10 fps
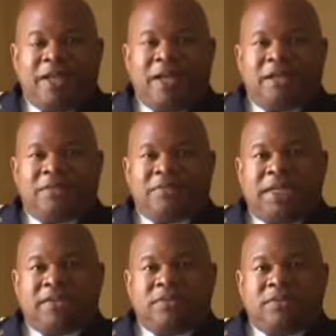uh,
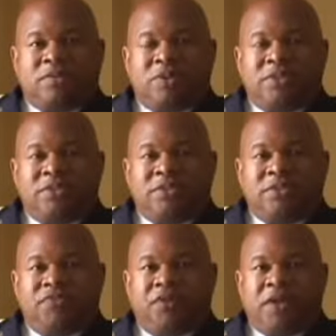that when you
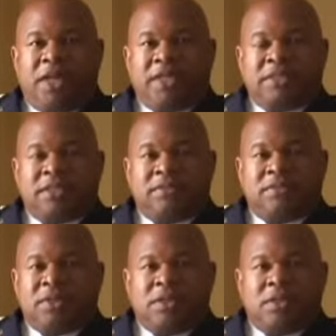feel like that
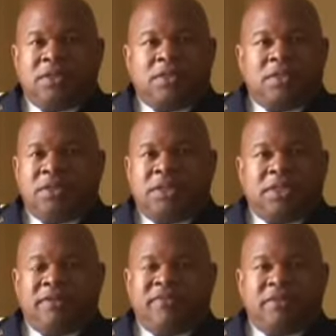
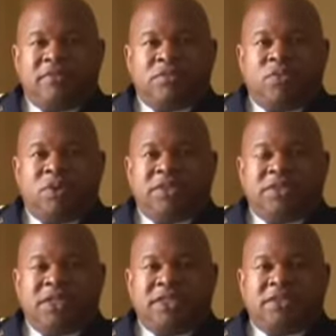didn't even, what you
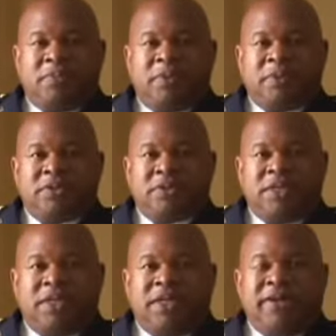said to a person,
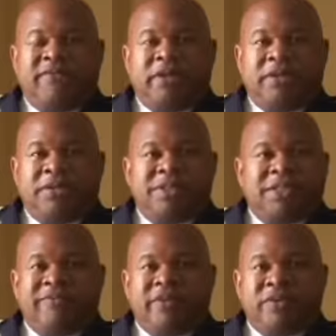they didn't even hear it,
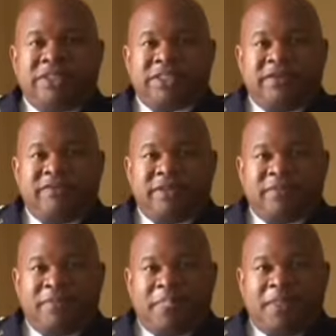didn't even receive it.
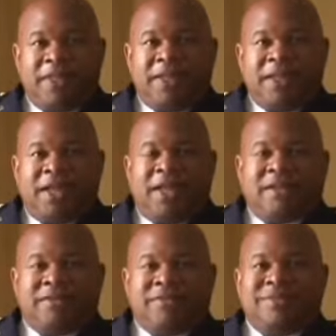
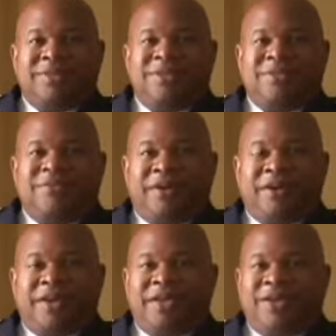And you
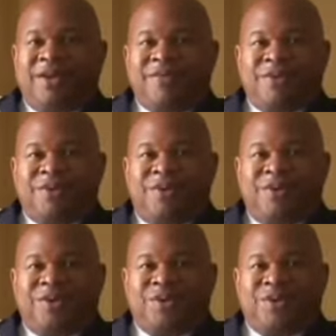felt like you gave it your
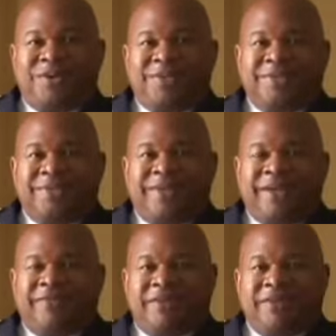all in all and you
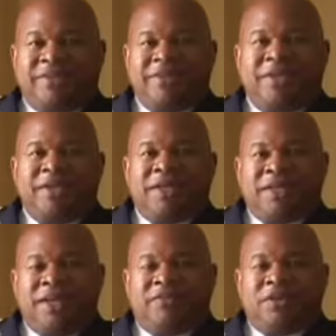left and you
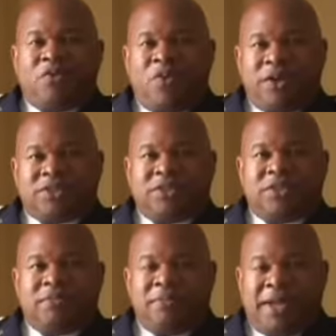left with the
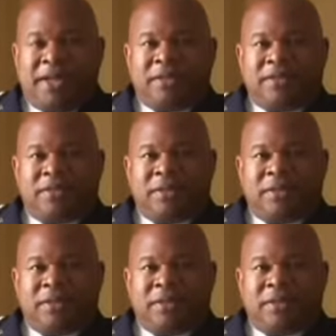question in mind.